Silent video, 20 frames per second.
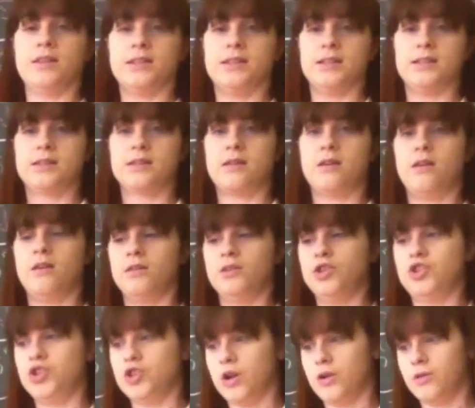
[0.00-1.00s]
this is
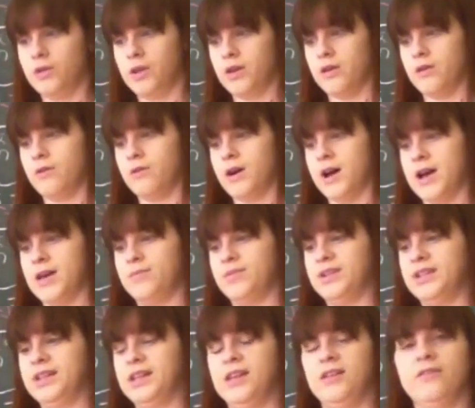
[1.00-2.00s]
called Joyo, I
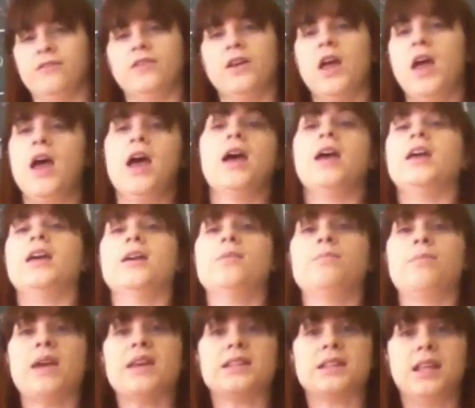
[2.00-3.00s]
believe.
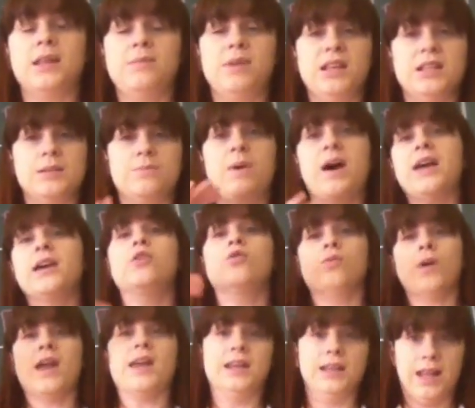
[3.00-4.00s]
It basically means by
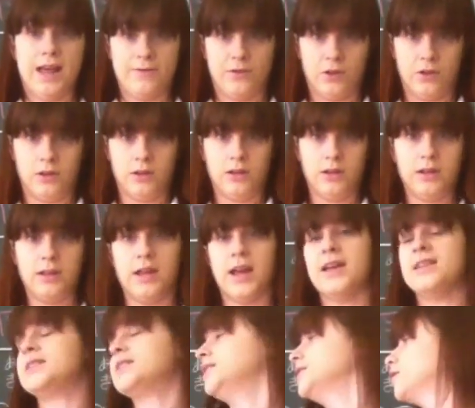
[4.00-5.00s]
grade level,
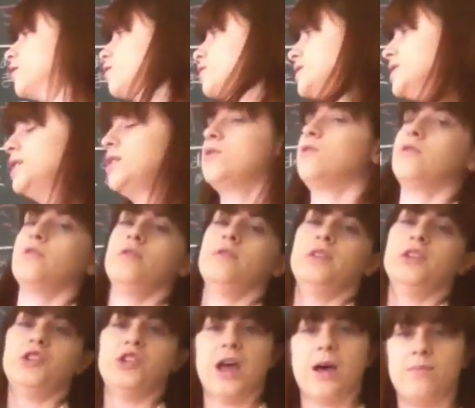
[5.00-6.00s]
as in it goes in the order
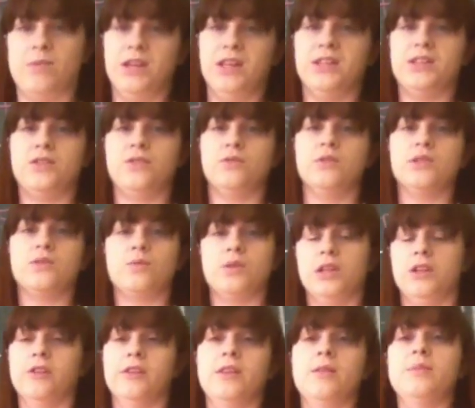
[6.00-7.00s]
that Japanese students would
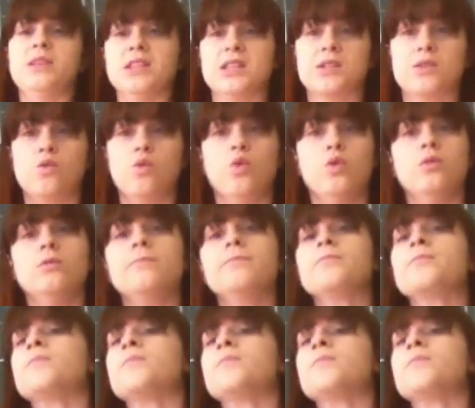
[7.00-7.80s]
learn them in school.